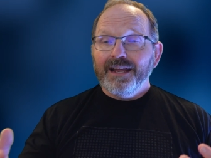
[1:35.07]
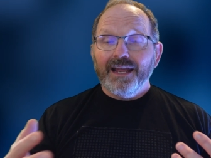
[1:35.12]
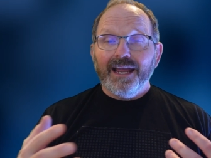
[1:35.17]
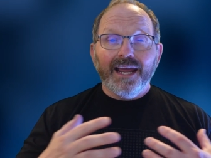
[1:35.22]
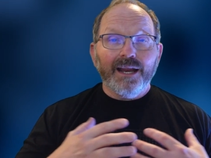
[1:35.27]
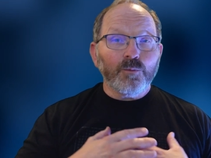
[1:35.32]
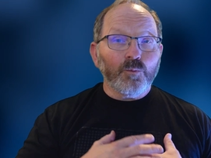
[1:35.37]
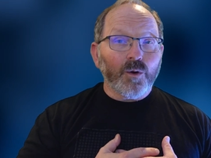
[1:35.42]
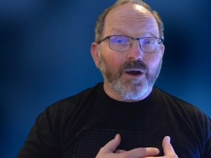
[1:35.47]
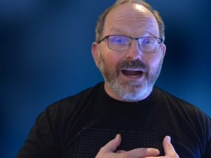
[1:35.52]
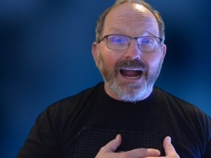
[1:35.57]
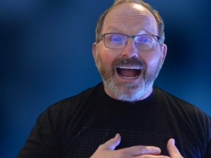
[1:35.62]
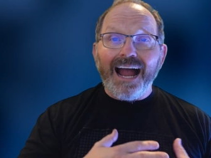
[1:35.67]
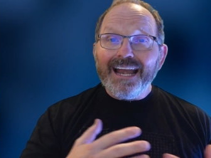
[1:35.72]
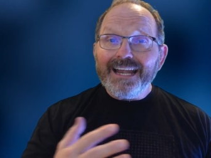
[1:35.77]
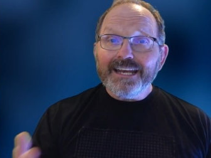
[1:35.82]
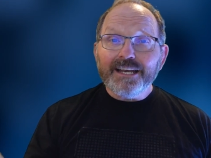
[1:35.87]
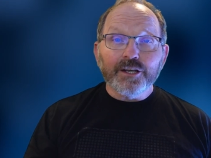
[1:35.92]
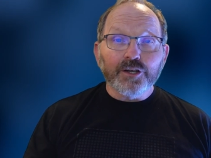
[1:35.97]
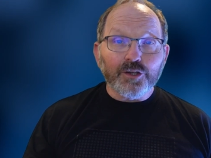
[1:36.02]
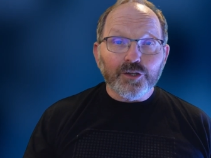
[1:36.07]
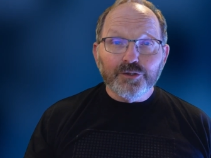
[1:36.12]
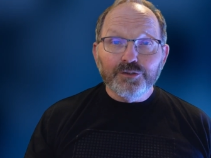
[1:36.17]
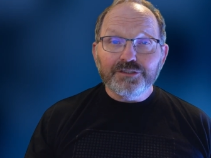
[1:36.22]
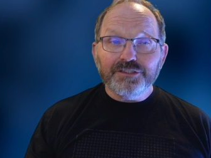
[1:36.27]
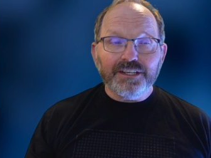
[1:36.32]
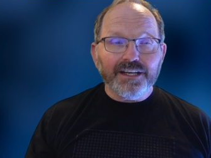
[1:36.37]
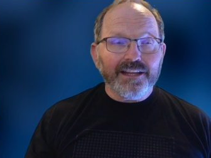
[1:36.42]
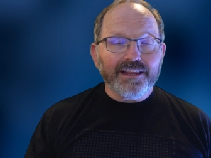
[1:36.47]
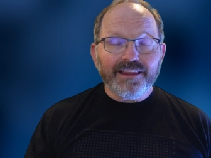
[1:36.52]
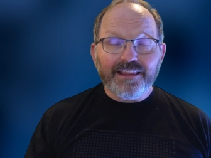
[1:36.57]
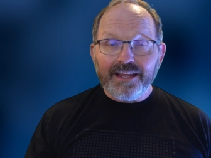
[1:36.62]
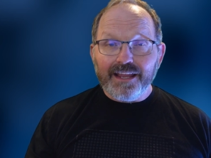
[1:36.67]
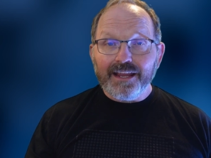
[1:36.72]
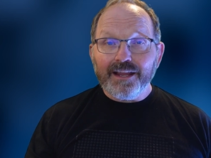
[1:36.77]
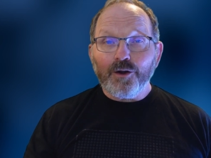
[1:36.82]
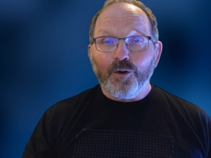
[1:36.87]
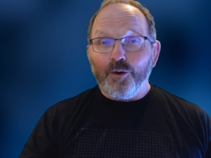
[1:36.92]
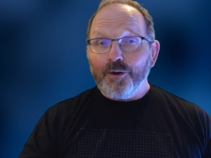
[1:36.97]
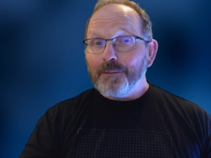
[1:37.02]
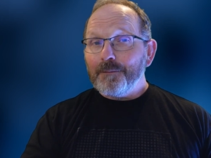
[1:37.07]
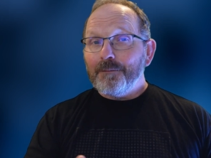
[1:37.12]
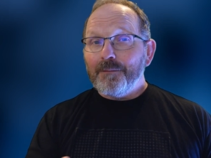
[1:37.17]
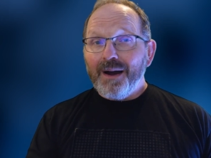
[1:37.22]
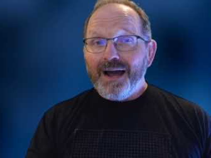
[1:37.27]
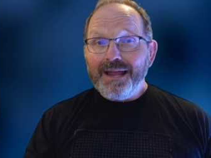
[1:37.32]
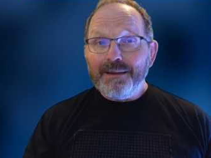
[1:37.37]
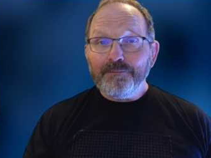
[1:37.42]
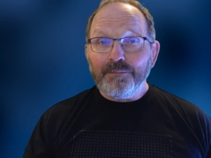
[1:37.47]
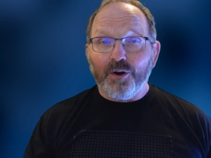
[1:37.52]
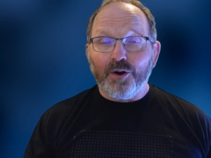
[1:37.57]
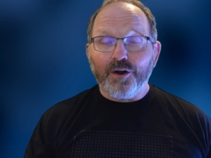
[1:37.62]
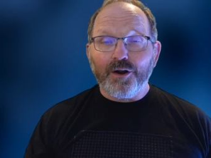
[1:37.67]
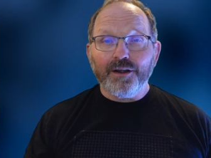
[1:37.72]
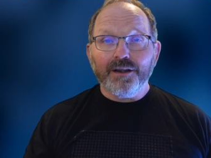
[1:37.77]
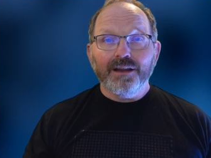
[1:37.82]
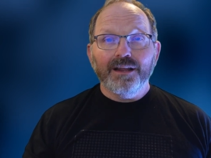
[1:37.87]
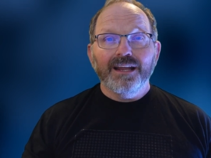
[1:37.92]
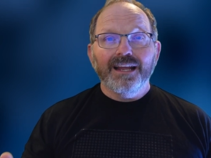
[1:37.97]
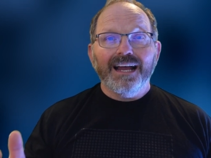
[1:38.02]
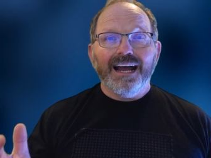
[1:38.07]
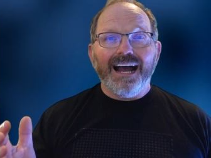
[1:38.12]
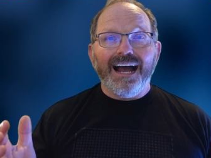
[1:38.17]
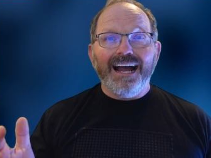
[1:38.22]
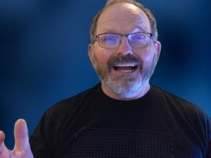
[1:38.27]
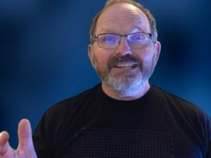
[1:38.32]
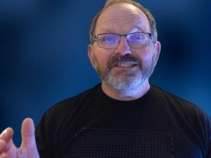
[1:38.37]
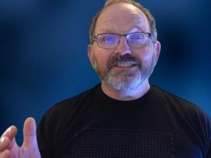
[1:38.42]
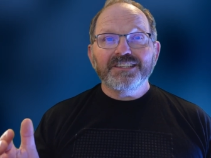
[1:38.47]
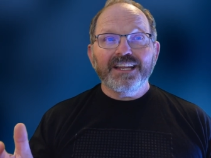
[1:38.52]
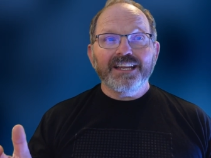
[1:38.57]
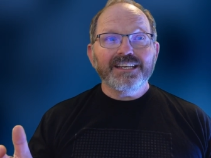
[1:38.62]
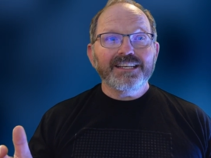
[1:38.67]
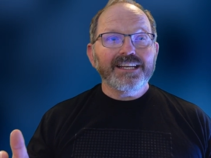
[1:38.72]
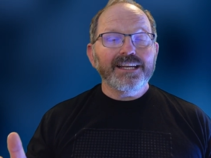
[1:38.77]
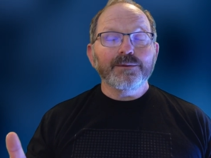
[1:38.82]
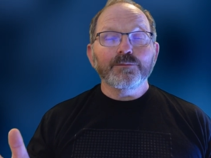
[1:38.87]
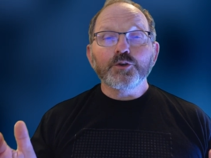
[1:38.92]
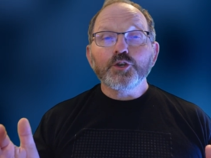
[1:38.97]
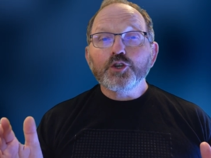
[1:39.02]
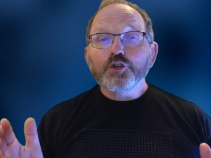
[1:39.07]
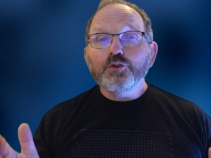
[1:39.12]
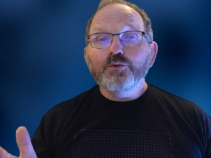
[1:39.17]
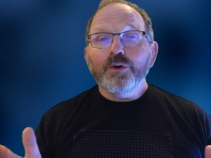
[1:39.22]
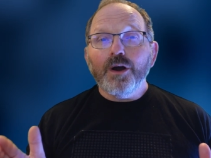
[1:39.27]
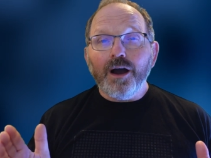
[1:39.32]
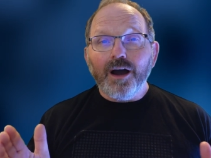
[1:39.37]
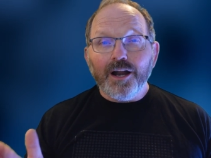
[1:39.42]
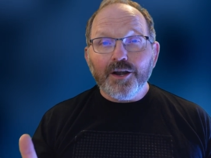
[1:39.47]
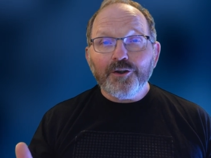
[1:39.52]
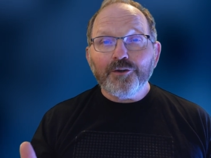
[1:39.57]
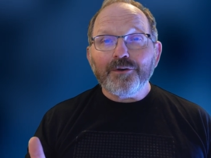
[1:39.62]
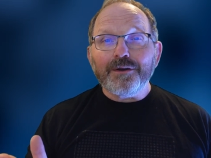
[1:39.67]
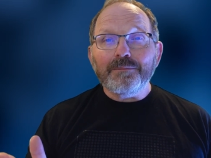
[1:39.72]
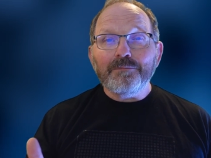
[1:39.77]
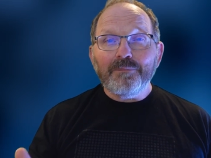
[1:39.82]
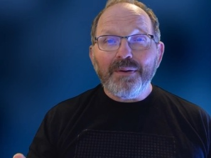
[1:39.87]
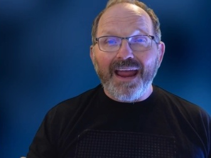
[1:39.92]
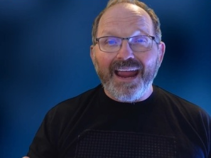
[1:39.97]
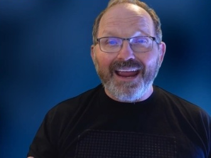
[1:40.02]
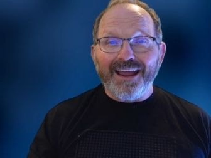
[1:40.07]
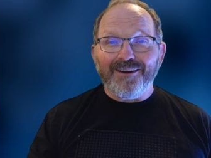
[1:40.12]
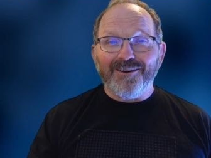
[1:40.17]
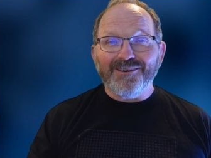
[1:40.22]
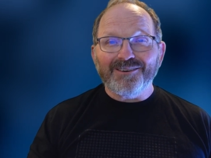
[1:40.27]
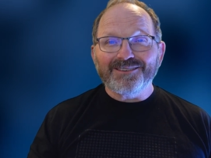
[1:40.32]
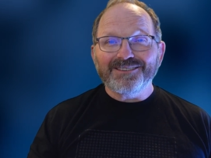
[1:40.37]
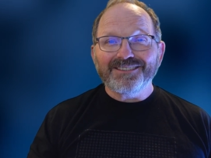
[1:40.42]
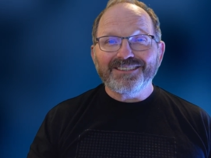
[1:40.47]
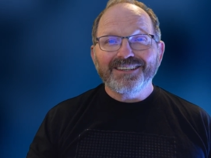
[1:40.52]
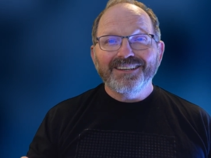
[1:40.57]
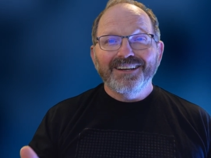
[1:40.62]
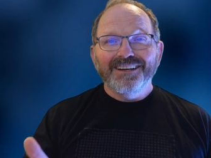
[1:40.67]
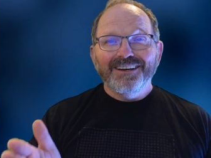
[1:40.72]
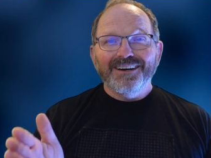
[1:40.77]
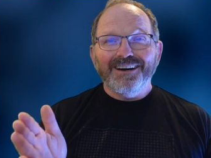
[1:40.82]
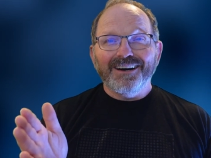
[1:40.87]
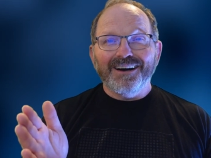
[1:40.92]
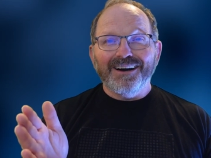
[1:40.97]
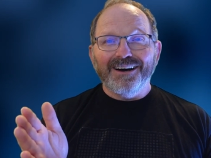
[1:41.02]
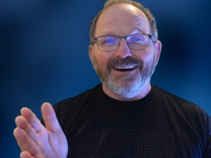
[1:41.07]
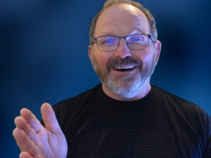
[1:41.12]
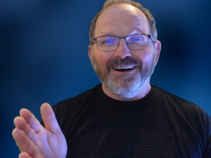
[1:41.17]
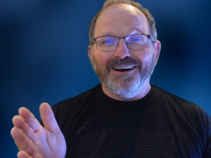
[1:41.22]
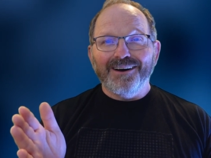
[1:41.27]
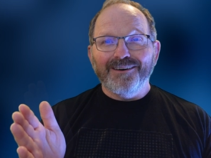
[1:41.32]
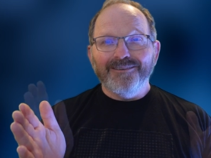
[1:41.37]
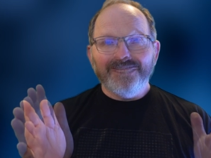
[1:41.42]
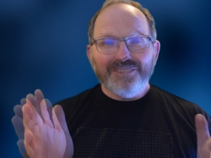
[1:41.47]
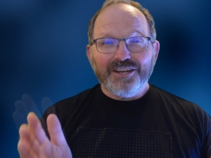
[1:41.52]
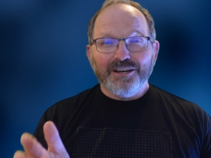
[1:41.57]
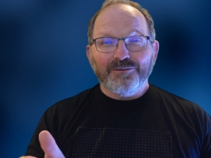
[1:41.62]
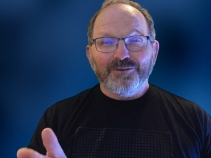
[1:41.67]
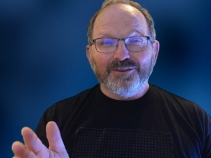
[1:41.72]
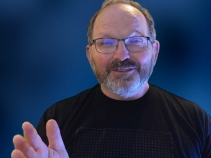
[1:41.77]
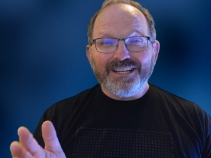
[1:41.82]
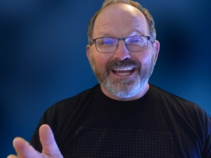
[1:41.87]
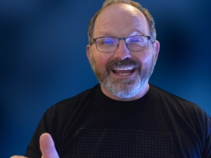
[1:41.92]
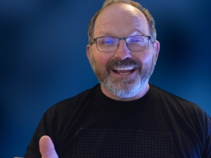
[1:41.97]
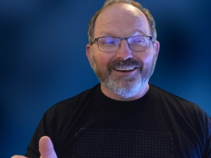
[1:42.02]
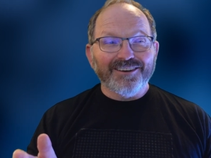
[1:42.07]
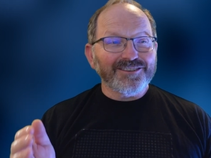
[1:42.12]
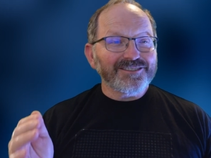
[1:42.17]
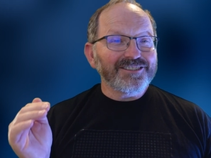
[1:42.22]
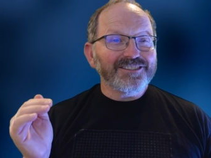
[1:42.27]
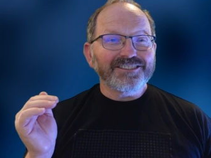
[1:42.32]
and where I didn't lose anything on my part, I sent him 200 pounds of General Taylor's